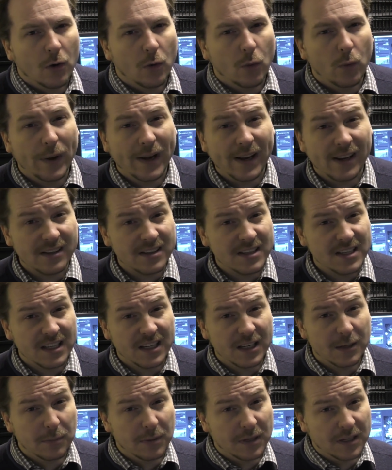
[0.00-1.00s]
with a
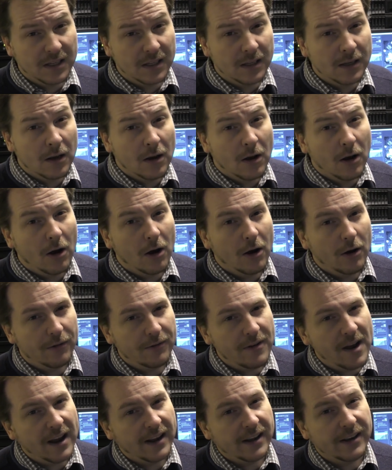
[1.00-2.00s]
TDP
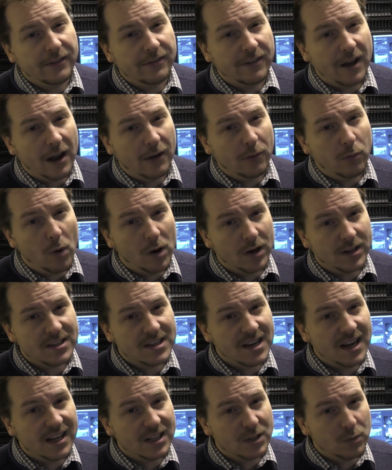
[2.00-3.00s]
of 95
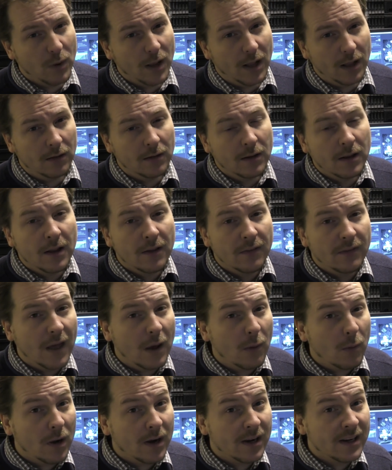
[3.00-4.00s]
watts as well
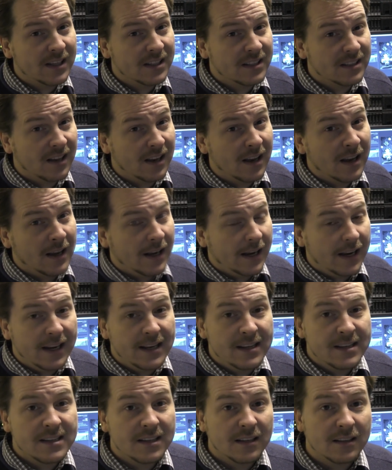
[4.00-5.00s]
that one is the
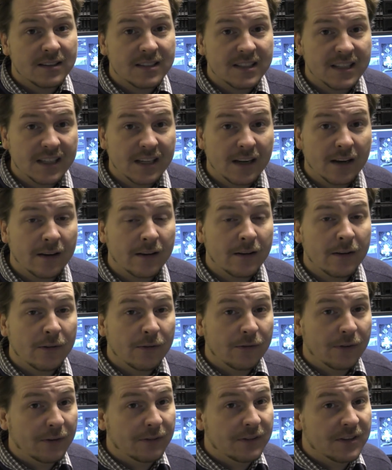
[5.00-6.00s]
Intel Xeon
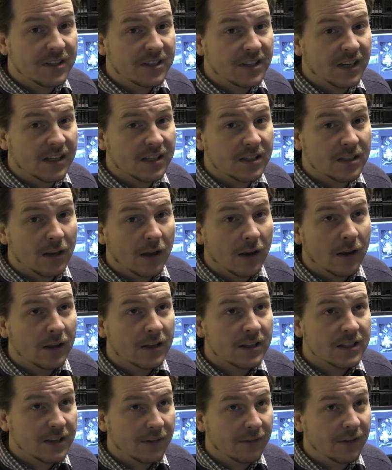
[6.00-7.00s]

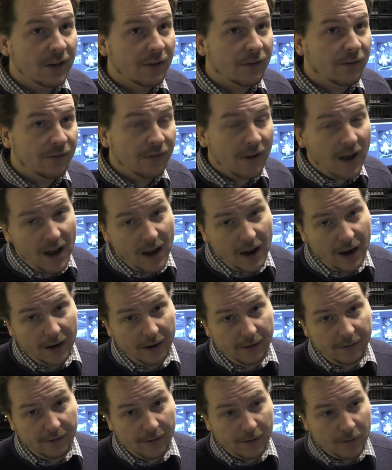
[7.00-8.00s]

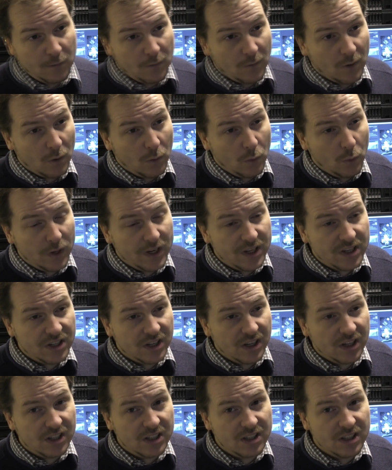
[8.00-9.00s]
5675, which
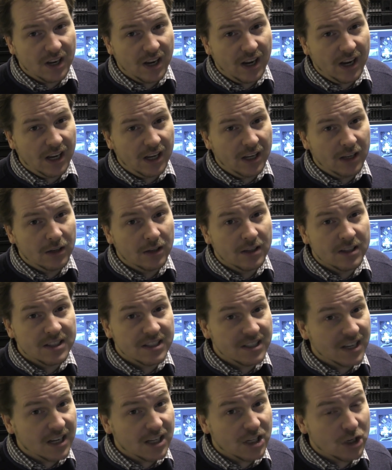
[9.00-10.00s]
is a
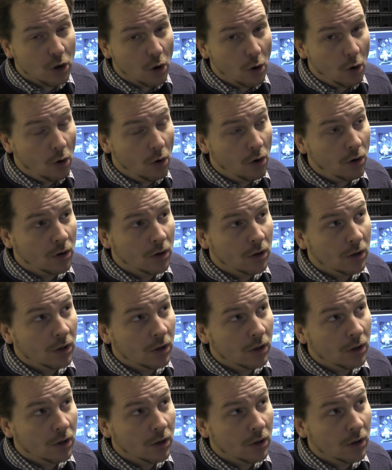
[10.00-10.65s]
6 core,